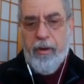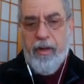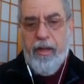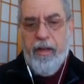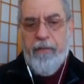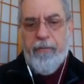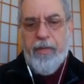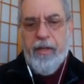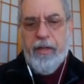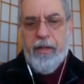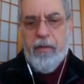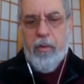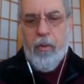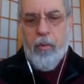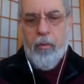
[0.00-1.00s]
if they
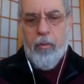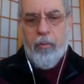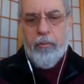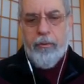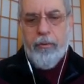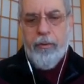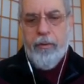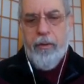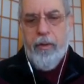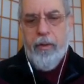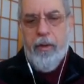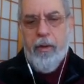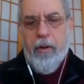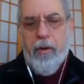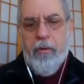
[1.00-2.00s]
can hold
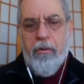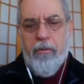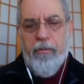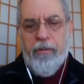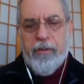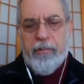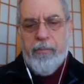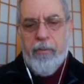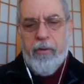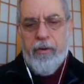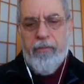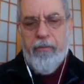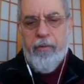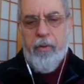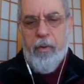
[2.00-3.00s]
all of this part of
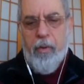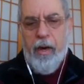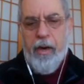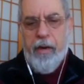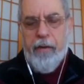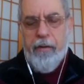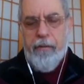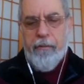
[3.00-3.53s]
Ukraine.